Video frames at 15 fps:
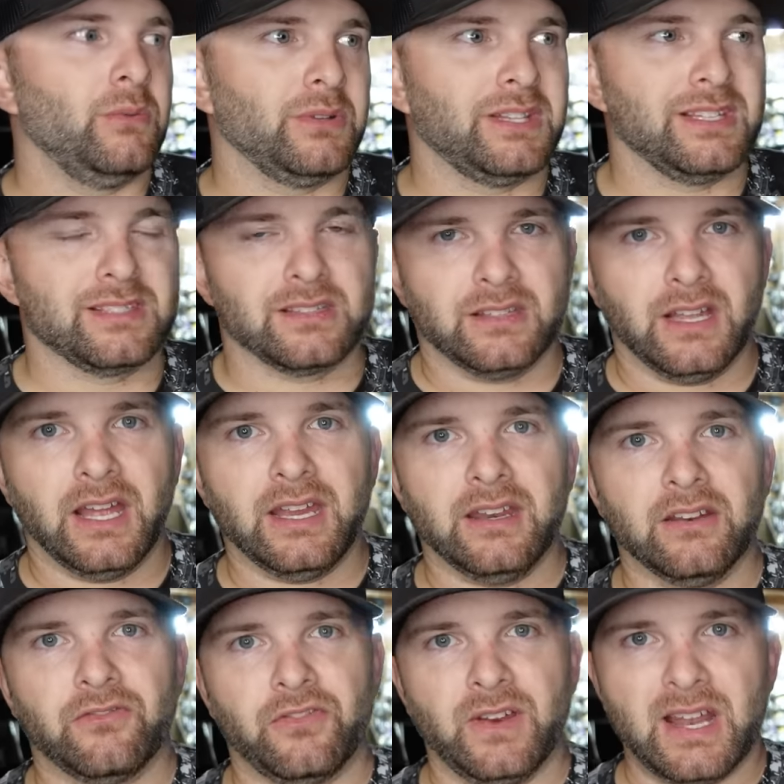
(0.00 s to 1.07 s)
with these
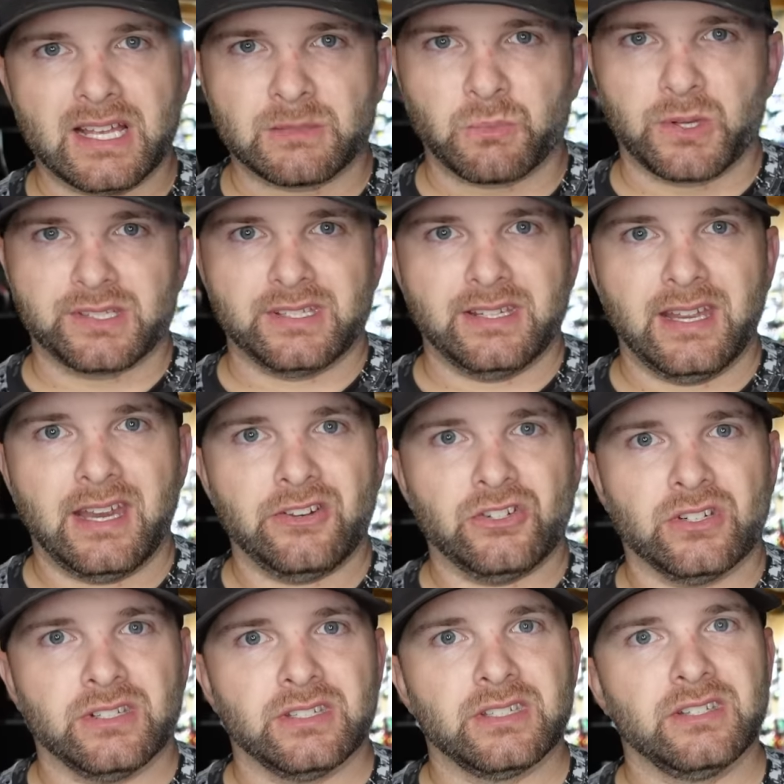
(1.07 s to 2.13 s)
light finesse
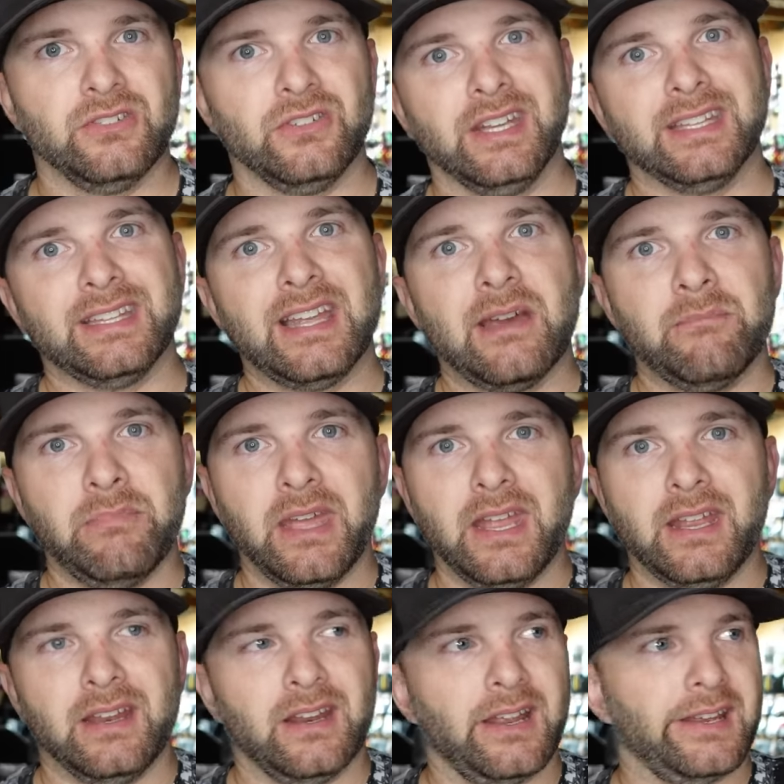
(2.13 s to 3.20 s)
presentations to get that
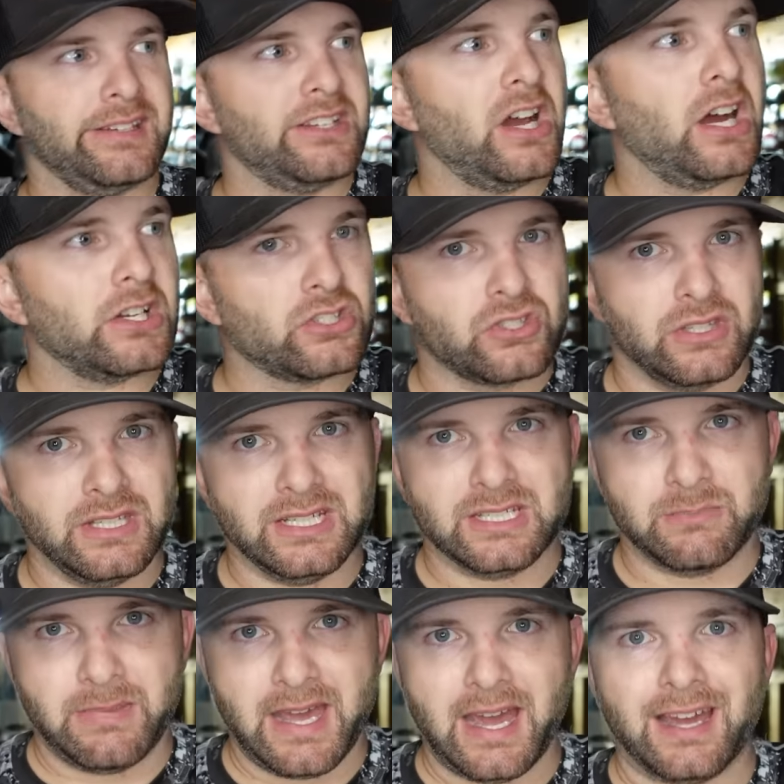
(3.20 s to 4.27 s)
bait and touch
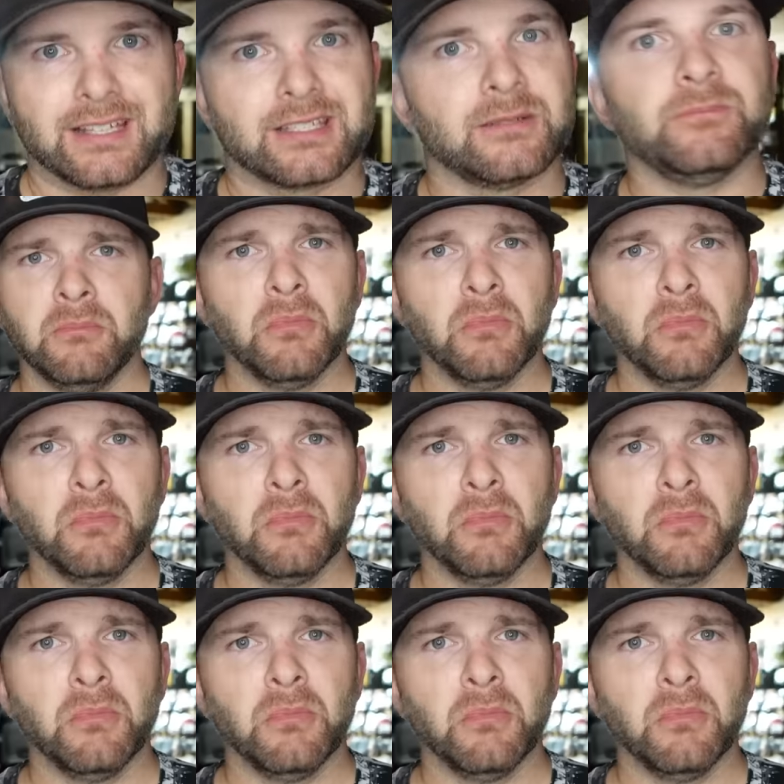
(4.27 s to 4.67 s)
these bass.